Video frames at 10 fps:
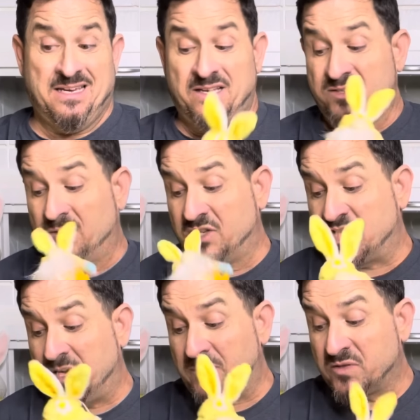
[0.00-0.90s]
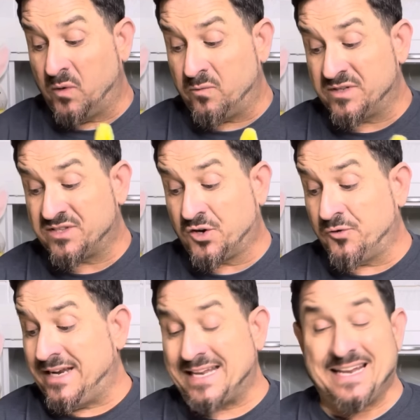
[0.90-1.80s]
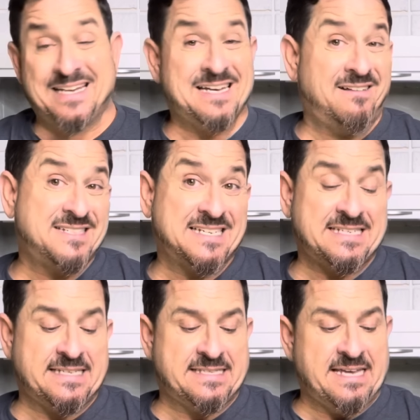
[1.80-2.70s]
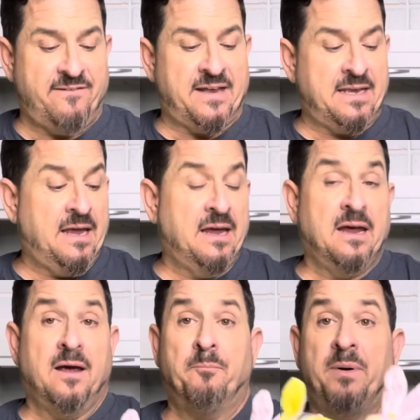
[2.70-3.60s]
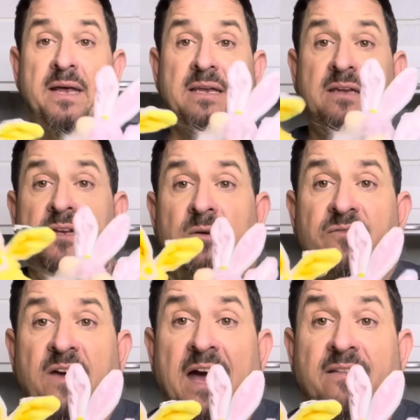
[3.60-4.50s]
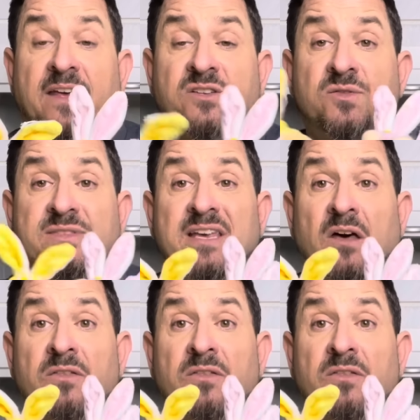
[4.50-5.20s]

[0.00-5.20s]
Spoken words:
So the cheapest one was the green at $1.67. But you know, they do sell